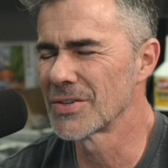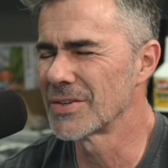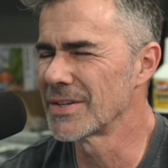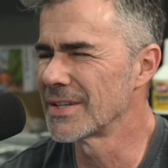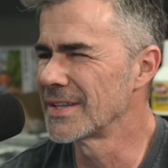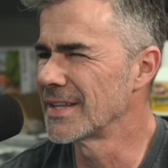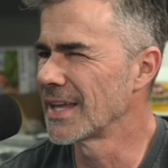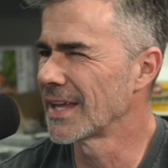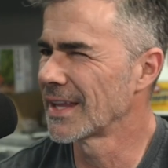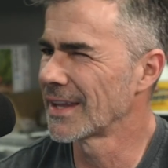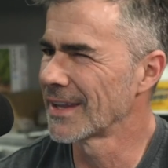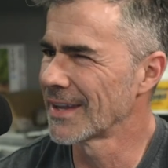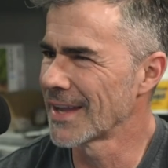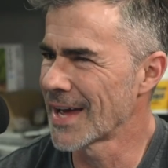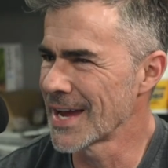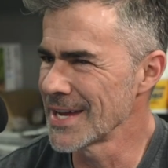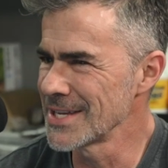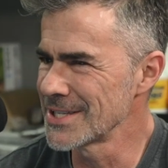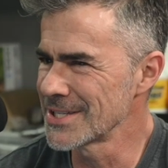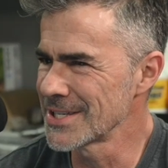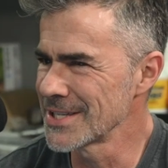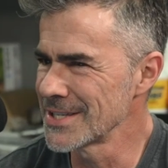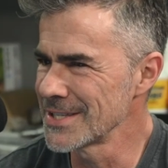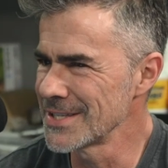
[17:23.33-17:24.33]
did they
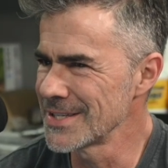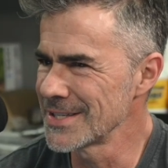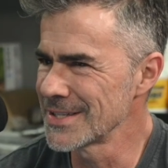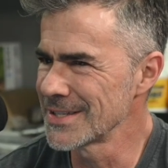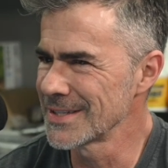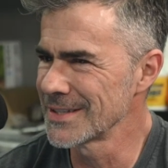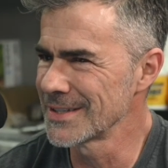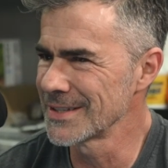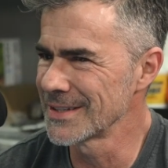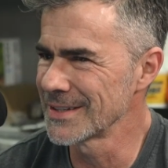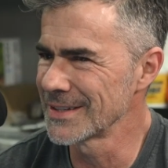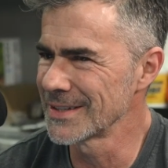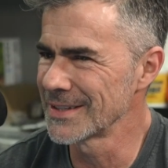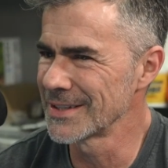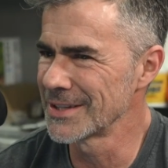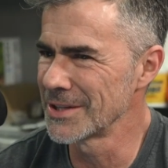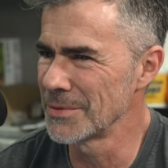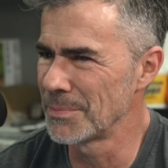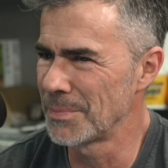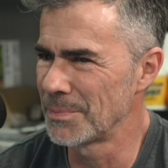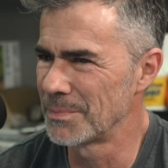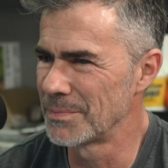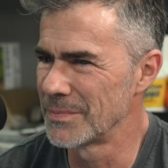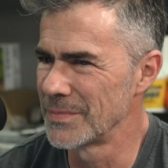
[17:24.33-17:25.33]
license?
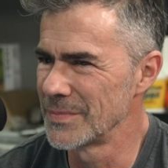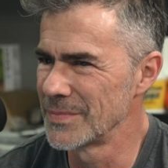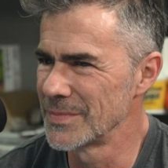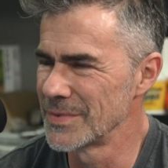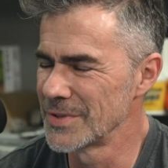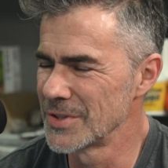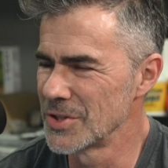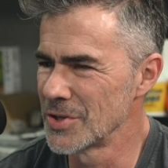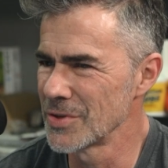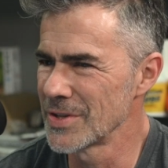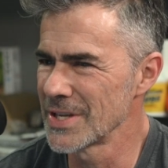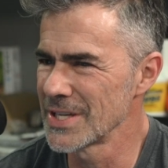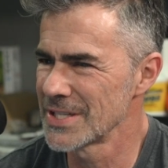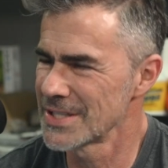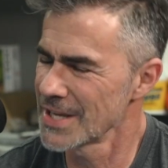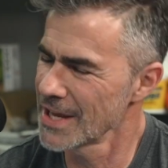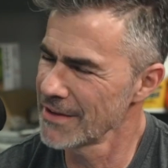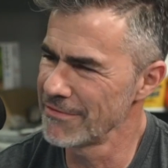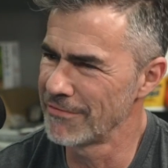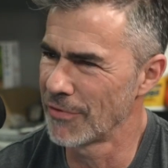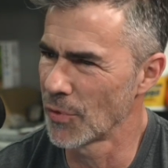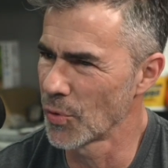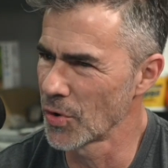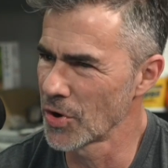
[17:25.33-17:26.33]
Do they
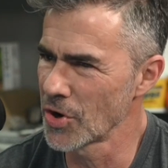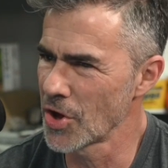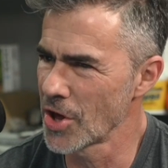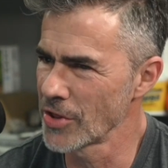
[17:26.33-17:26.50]
say Ford on